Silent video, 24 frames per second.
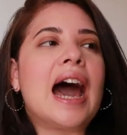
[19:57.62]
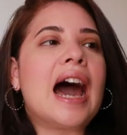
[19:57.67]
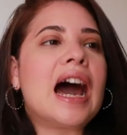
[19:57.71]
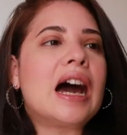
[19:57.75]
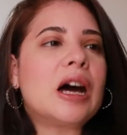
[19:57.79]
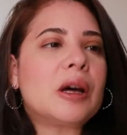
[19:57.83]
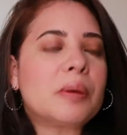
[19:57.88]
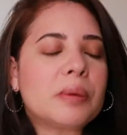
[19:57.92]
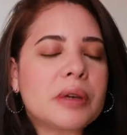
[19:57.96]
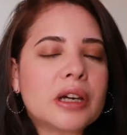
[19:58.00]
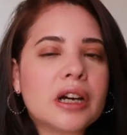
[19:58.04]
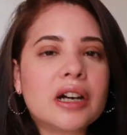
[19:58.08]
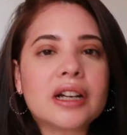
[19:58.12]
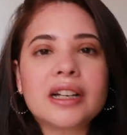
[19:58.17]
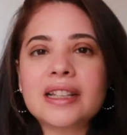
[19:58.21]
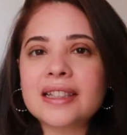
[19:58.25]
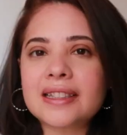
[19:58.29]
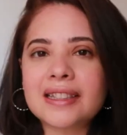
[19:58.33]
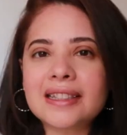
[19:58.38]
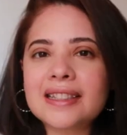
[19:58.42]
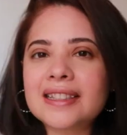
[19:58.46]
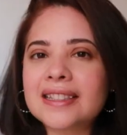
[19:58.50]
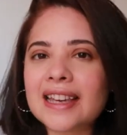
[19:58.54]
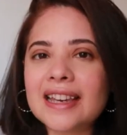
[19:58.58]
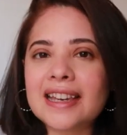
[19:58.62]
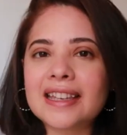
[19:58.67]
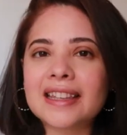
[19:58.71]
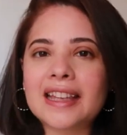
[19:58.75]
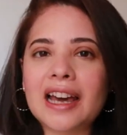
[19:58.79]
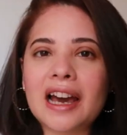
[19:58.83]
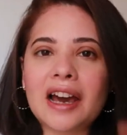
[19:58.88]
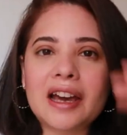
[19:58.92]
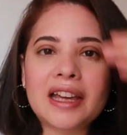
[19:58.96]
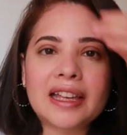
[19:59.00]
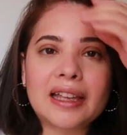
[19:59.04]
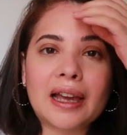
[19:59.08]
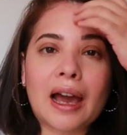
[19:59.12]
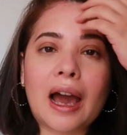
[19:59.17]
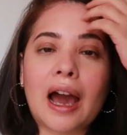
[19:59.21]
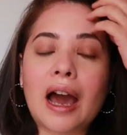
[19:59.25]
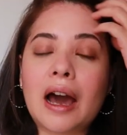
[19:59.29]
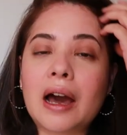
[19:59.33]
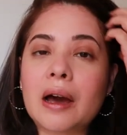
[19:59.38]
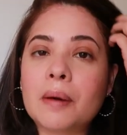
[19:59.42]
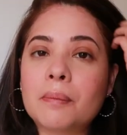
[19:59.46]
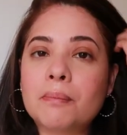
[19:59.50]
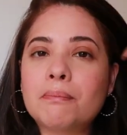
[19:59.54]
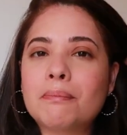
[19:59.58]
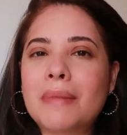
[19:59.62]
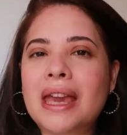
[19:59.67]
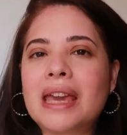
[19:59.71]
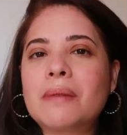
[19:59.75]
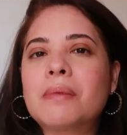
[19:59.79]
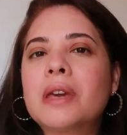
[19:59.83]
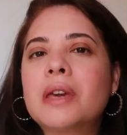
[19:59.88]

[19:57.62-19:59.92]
I'll be honest and say that maybe